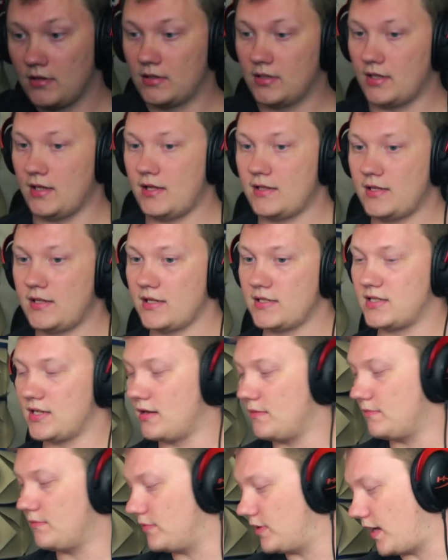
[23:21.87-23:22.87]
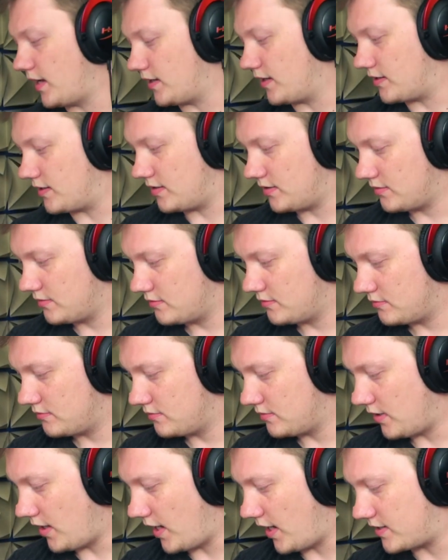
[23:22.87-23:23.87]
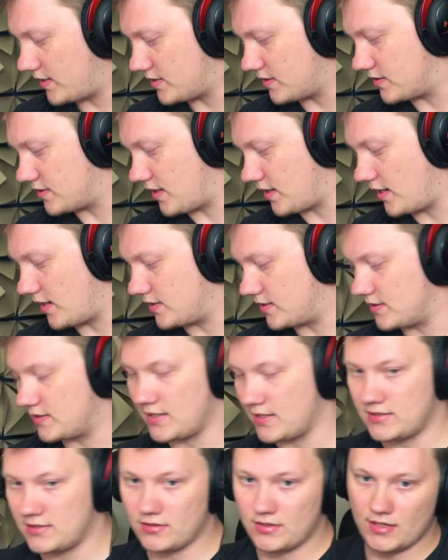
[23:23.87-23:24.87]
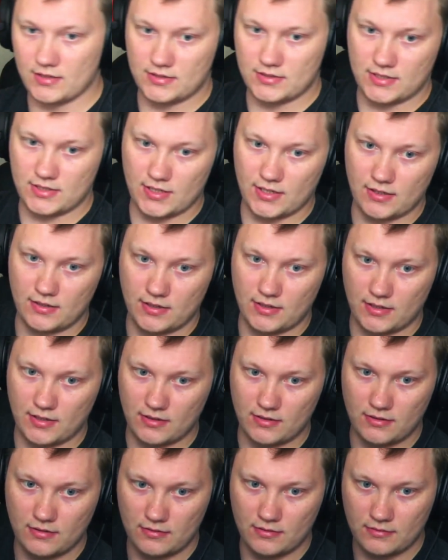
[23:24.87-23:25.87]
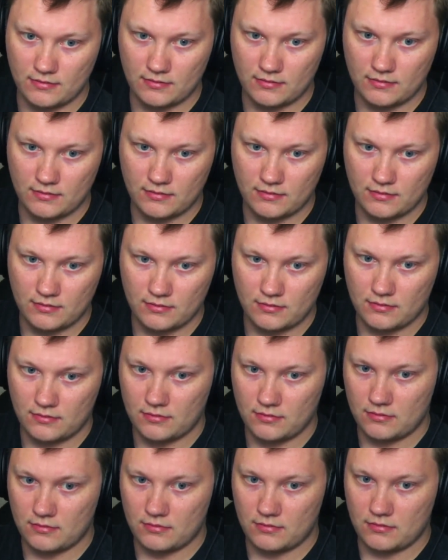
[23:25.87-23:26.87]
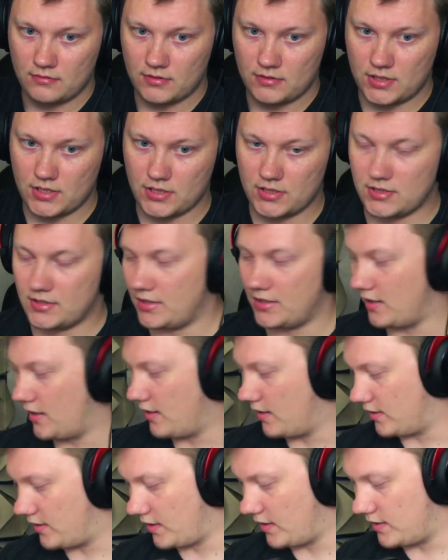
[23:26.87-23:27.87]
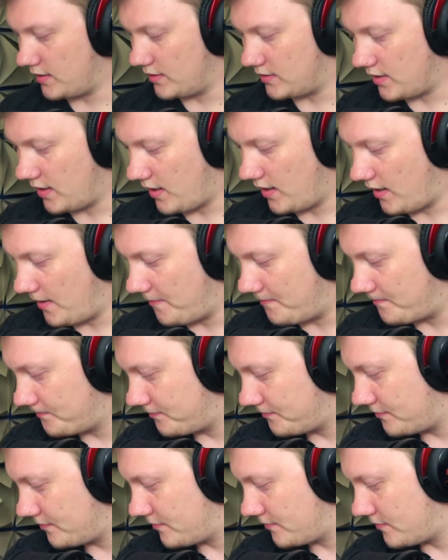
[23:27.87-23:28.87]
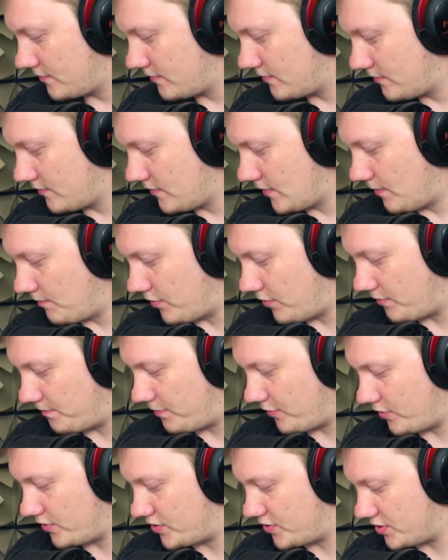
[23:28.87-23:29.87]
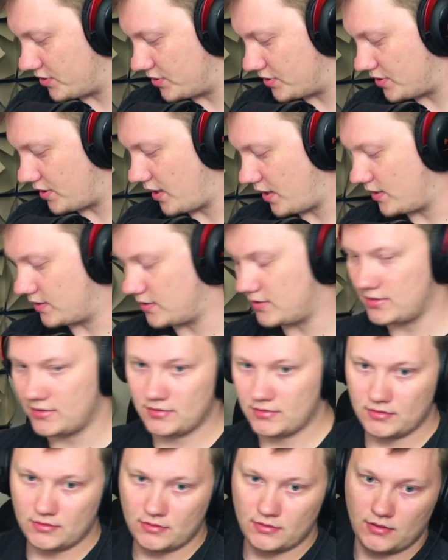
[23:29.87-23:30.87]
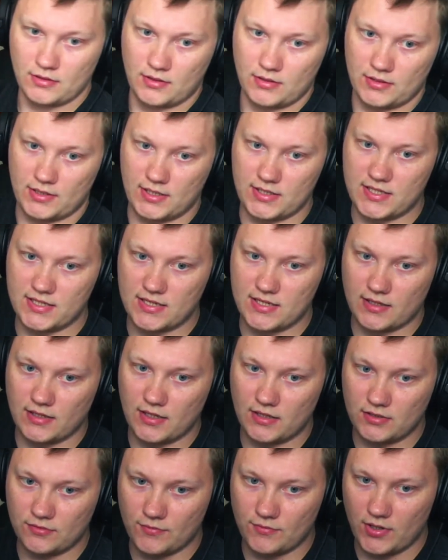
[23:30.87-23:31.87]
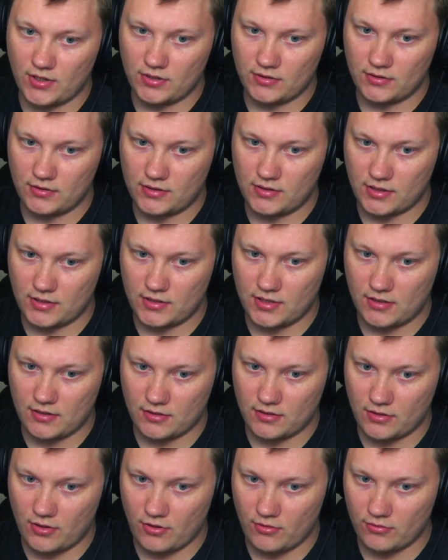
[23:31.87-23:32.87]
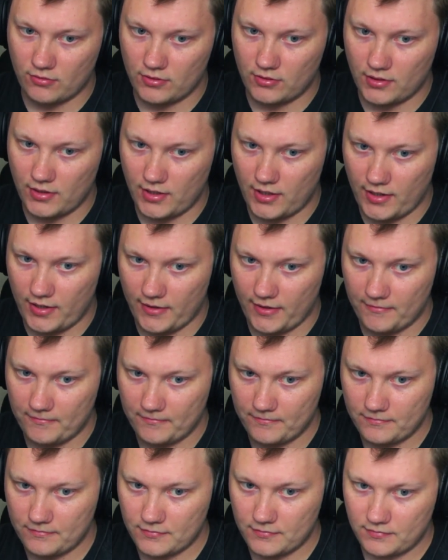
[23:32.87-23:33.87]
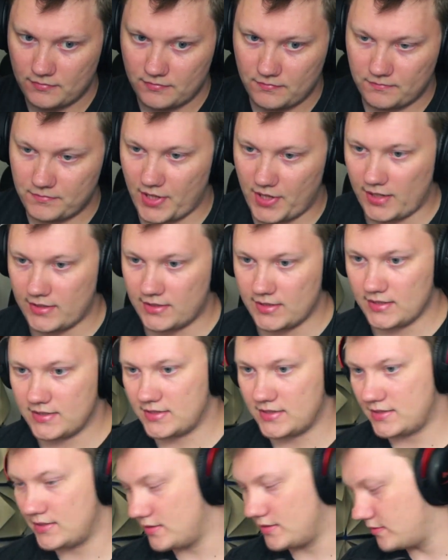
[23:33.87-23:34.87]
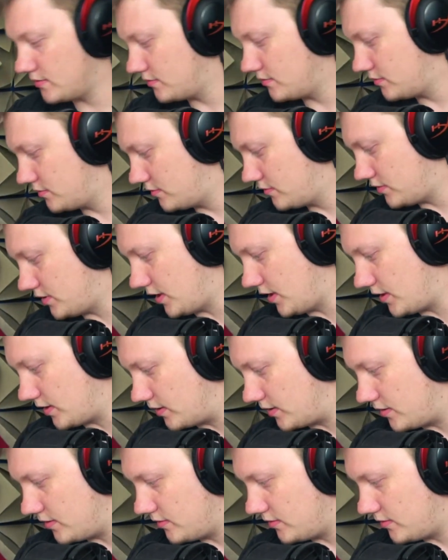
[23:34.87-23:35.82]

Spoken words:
Then I did some like exercises, as you can see here. Just getting the proportions right. This is another one, Critical Role practice thing.